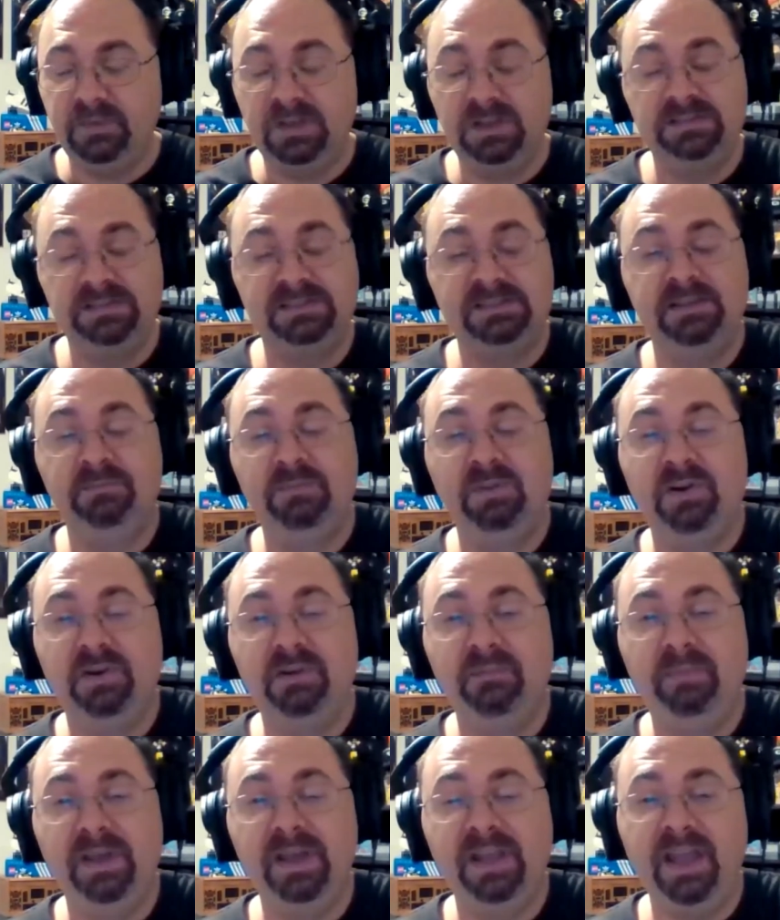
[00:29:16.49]
Similar
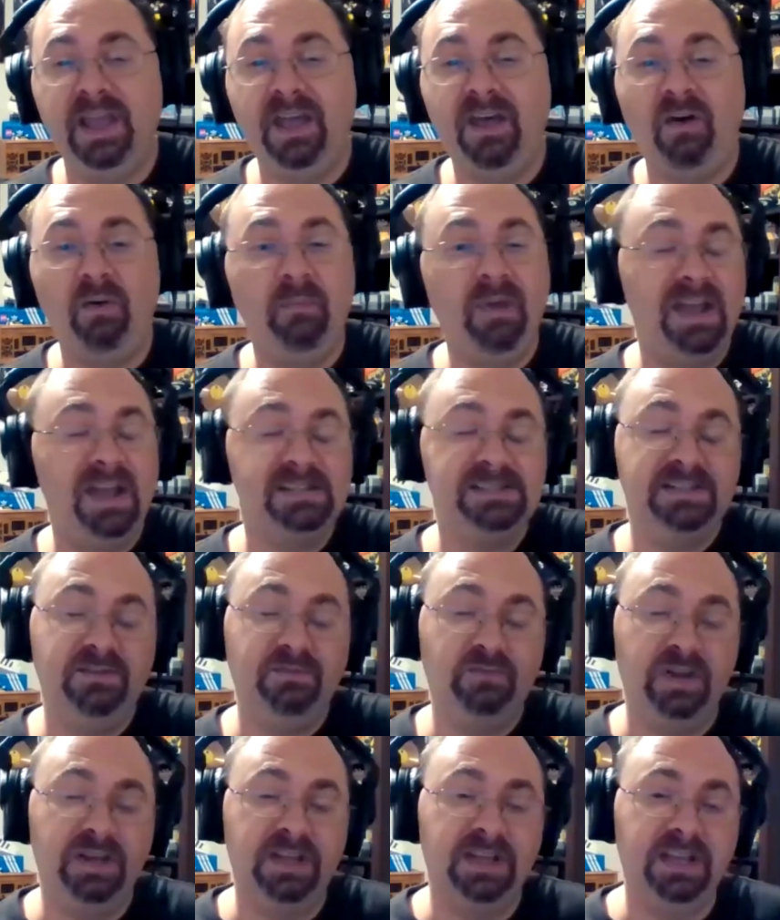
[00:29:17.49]
to Big L. Imagine
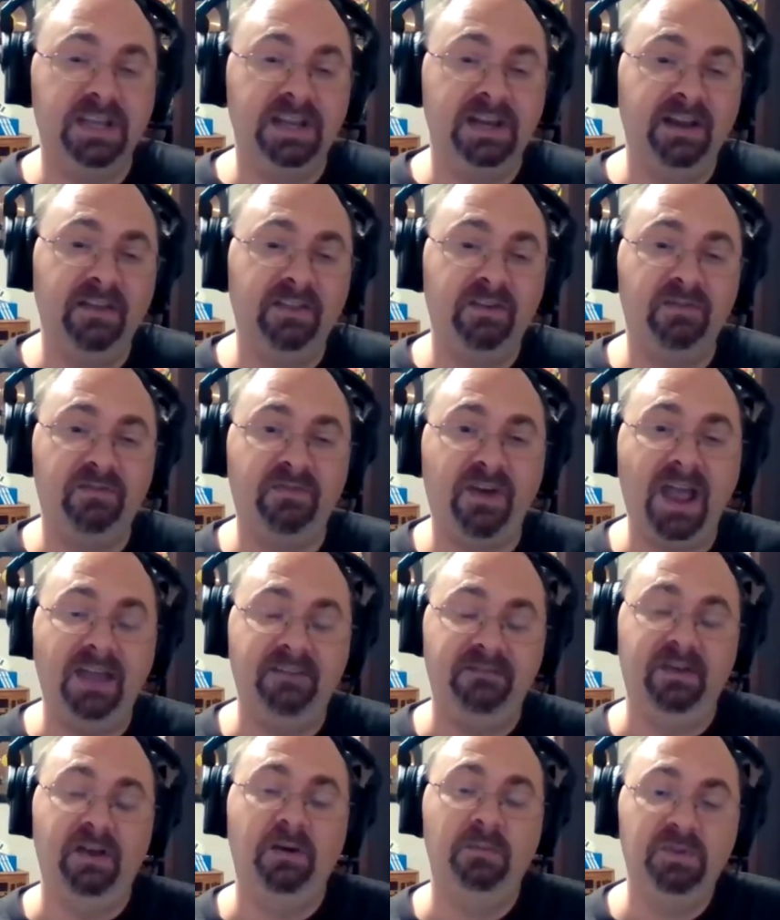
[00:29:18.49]
if we could get another
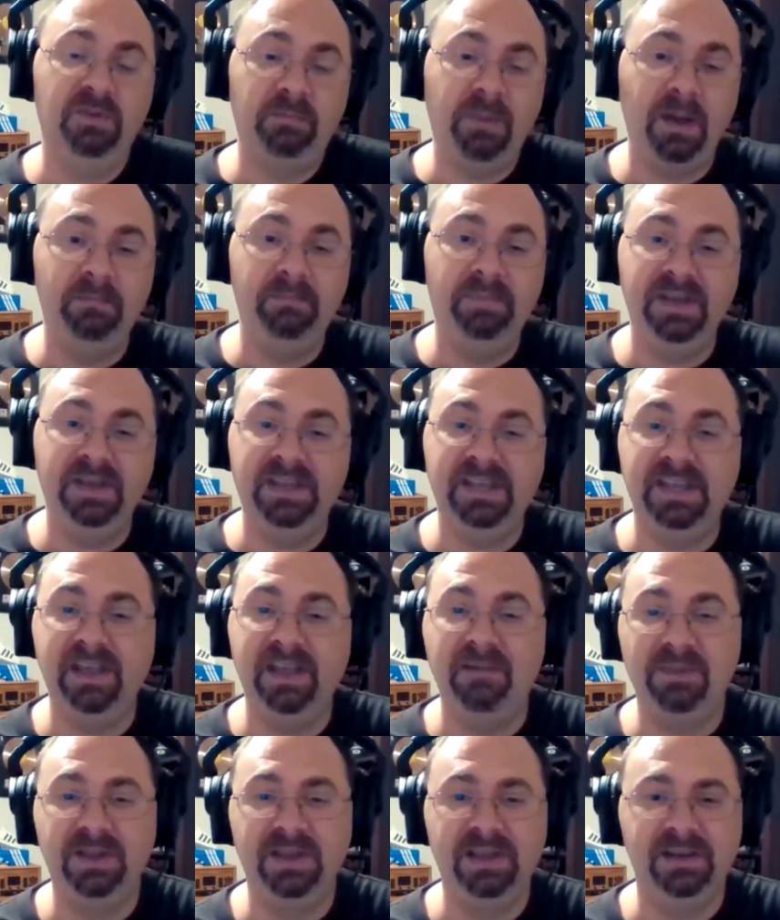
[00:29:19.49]
5 albums by Biggie.
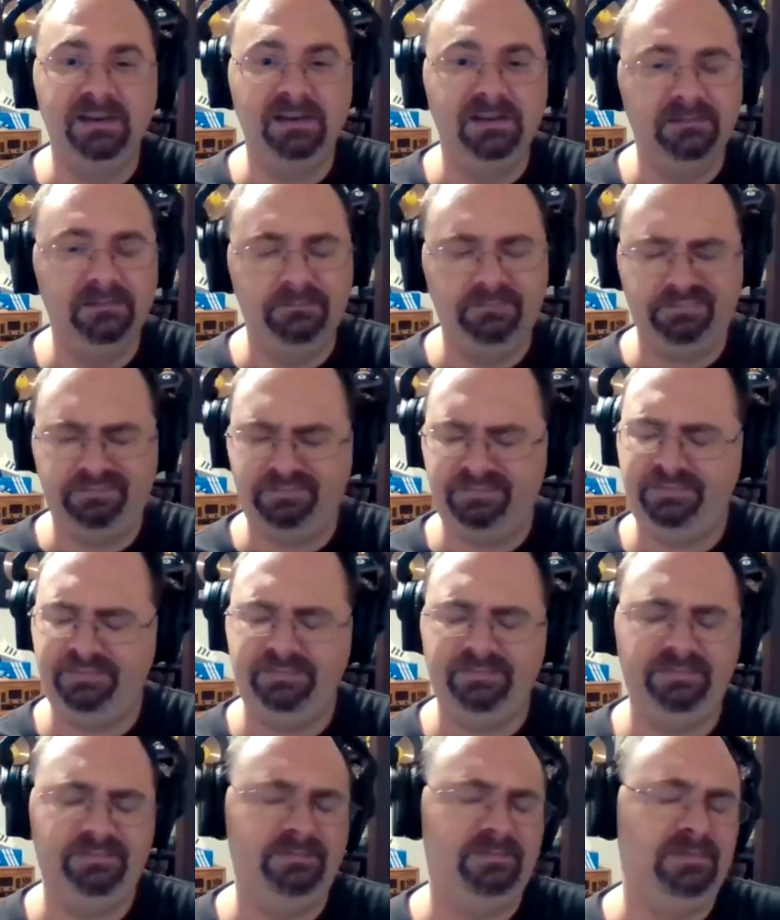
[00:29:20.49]
I mean,
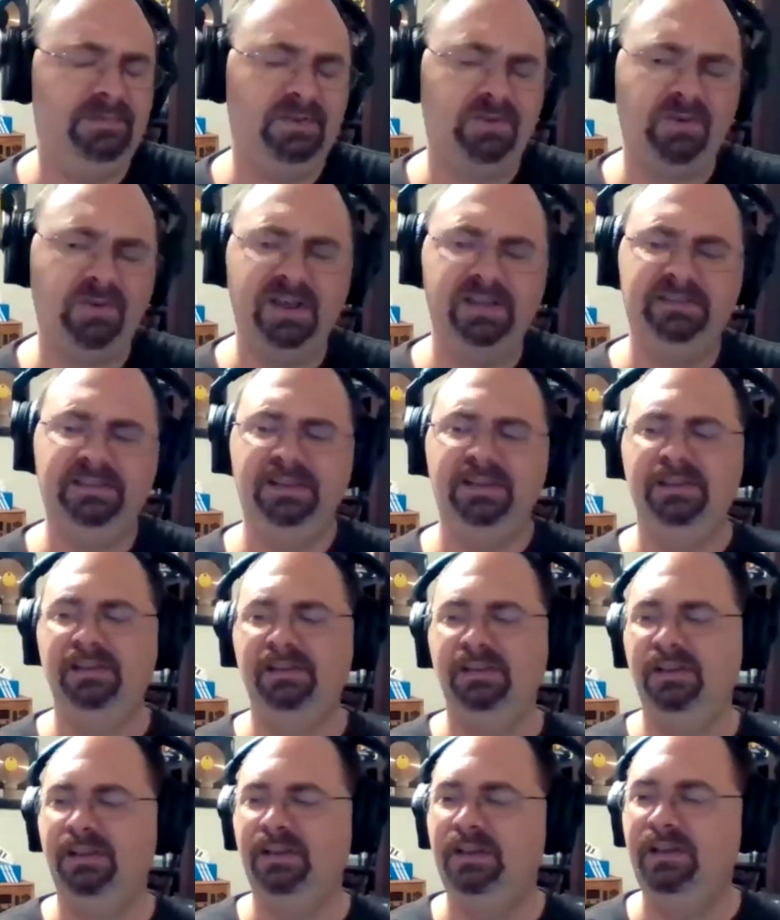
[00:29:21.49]
crazy.
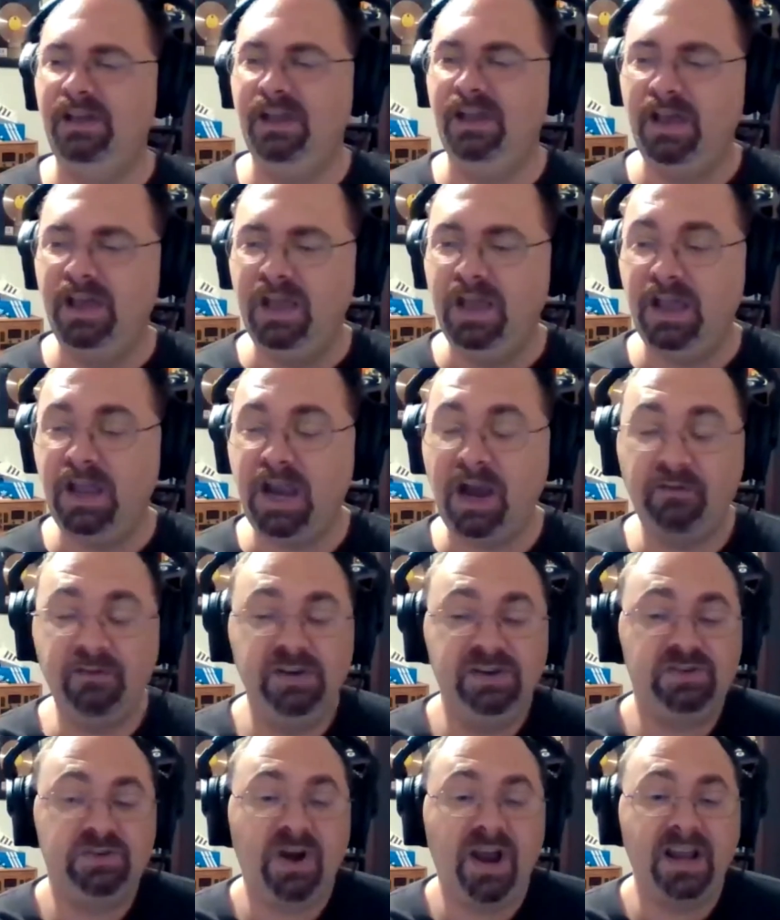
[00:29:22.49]

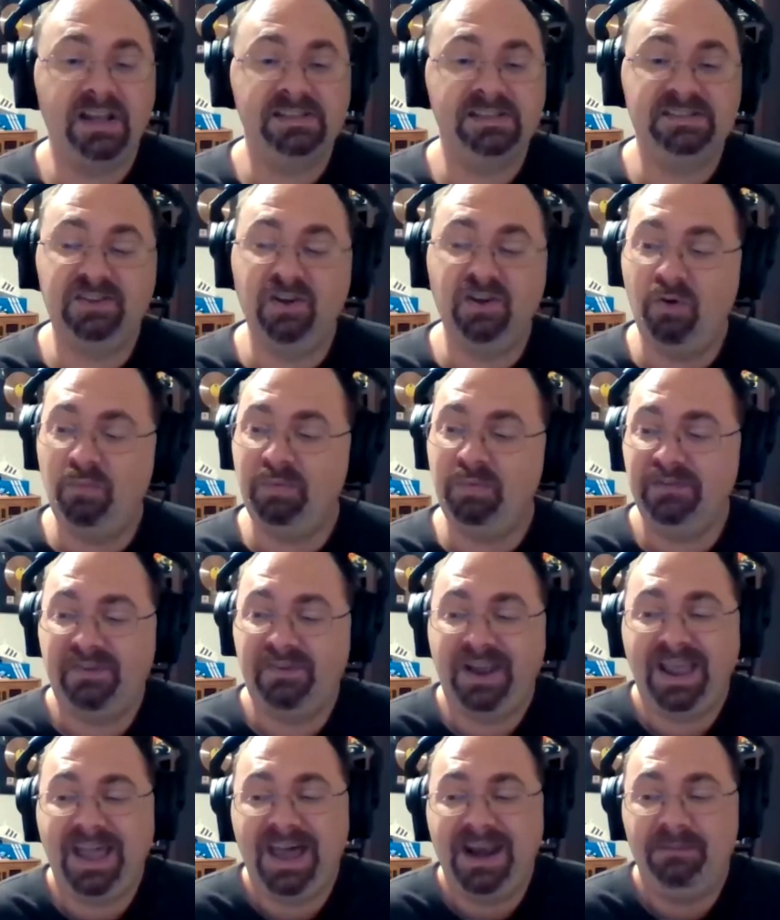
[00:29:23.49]
Every track is dope, but if
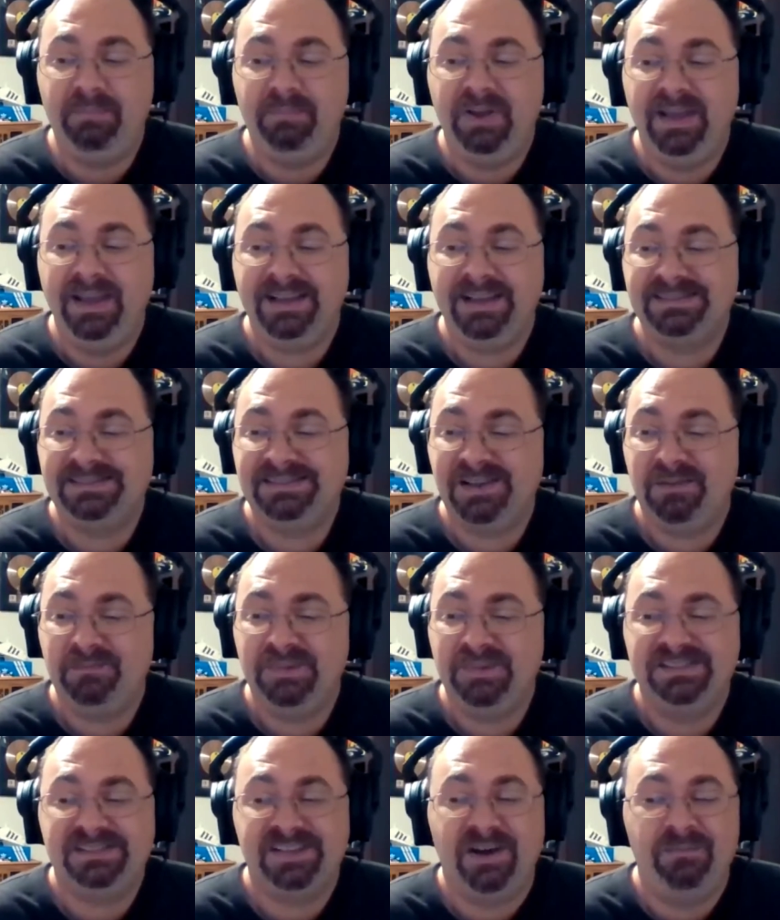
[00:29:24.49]
I gotta pick some,
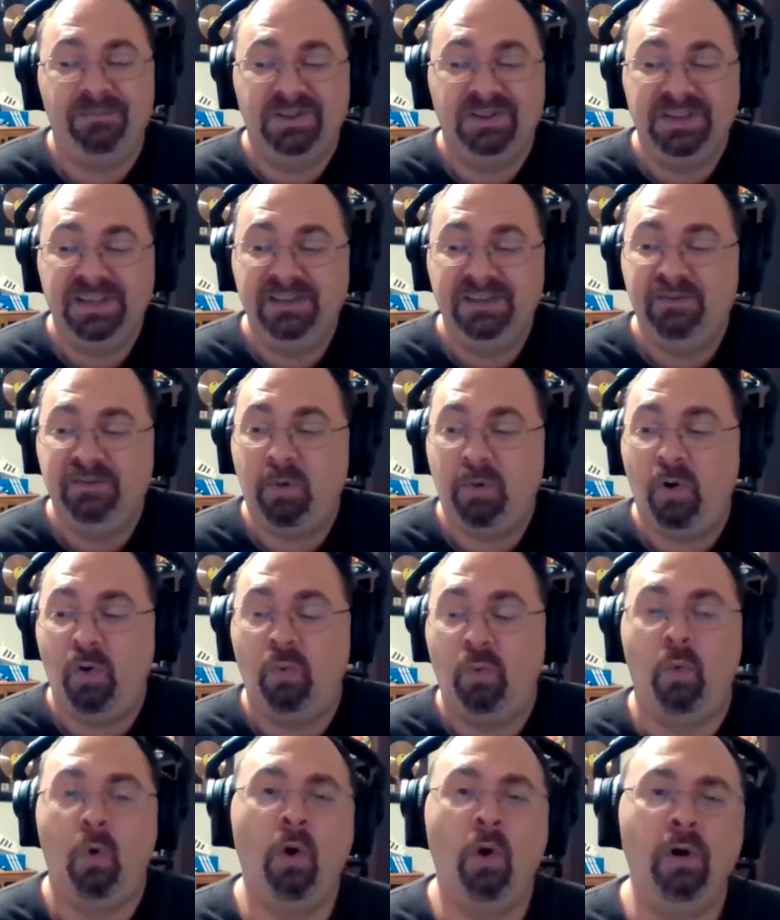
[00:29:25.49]
it's
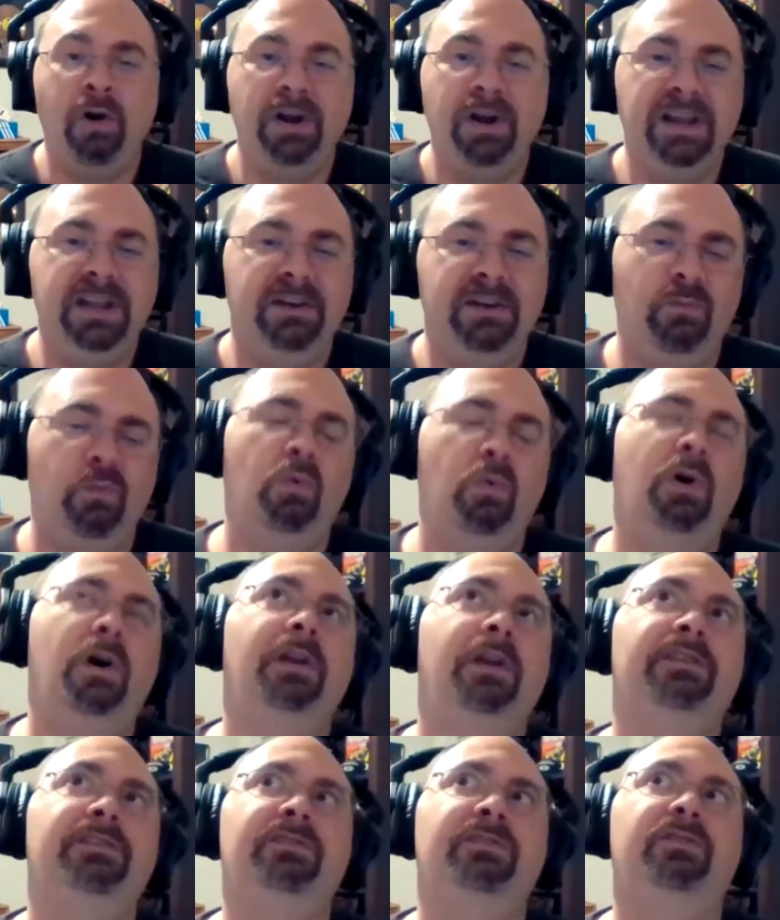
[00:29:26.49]
Unbelievable, Warning,
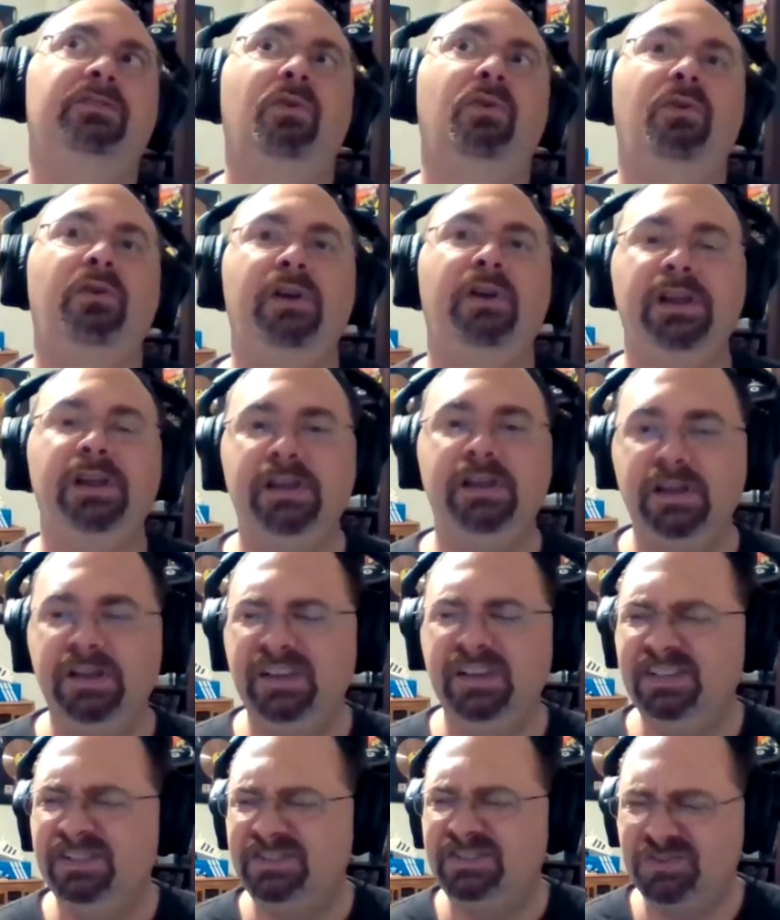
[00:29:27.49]
What a Story,
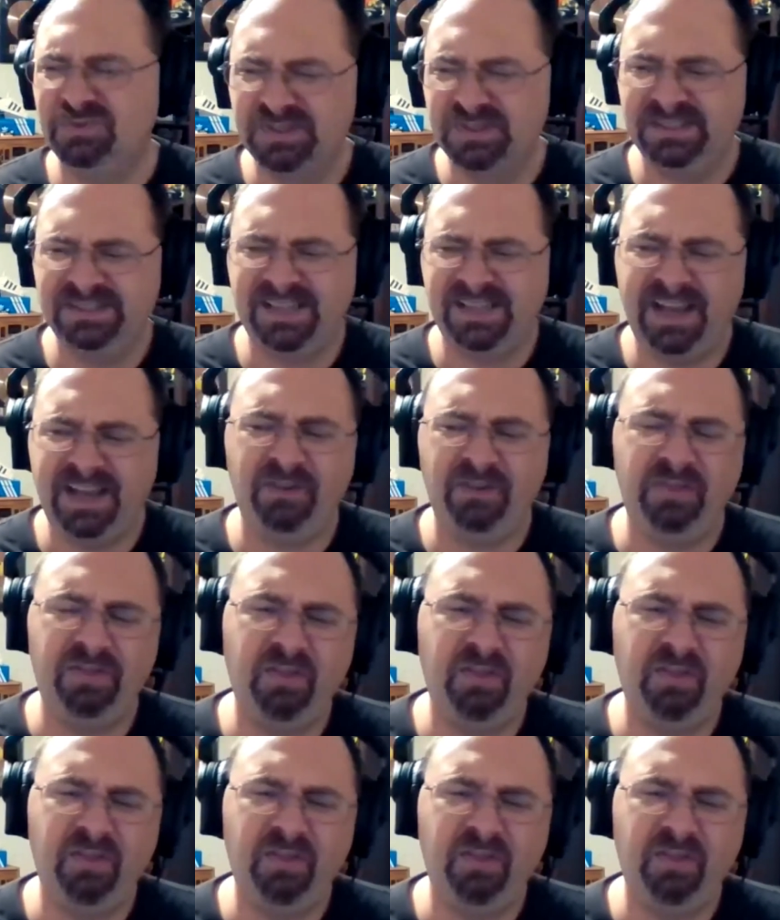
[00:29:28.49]
Suicidal